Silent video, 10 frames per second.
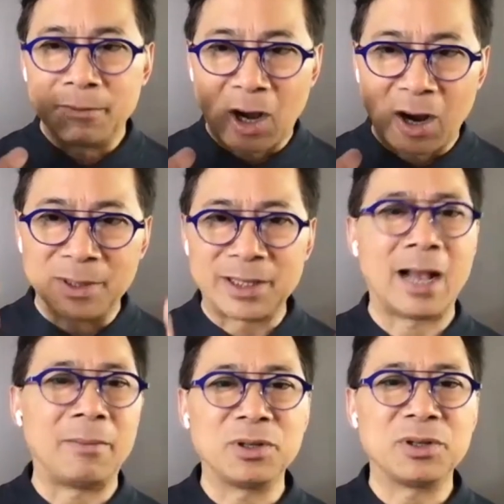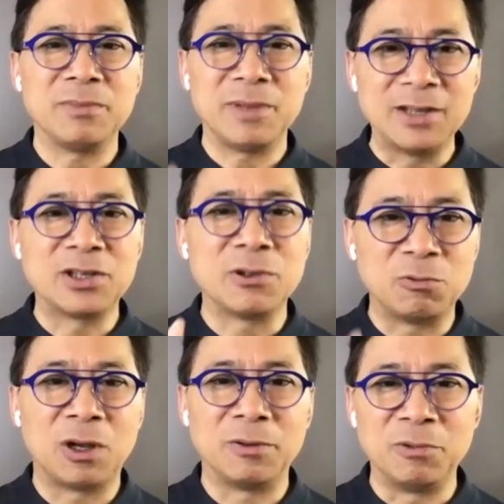our metabolism isn't
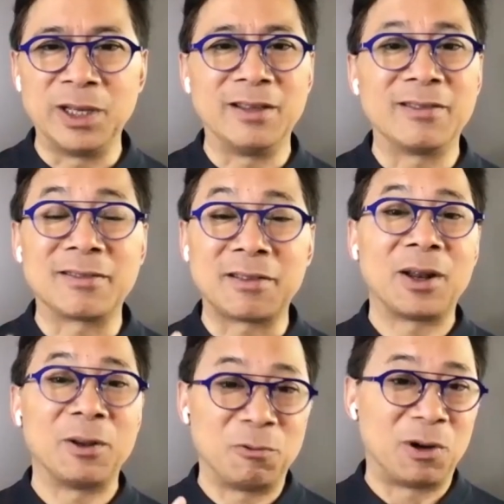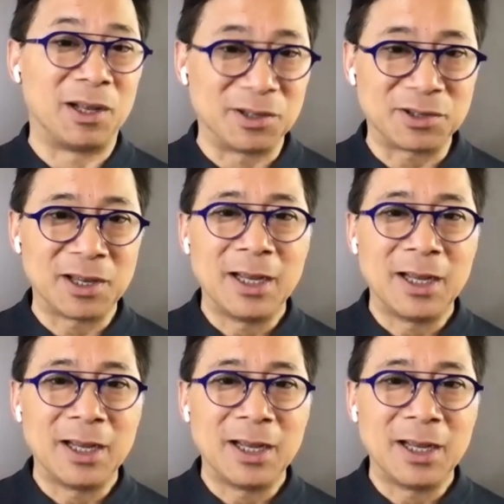what we thought it was.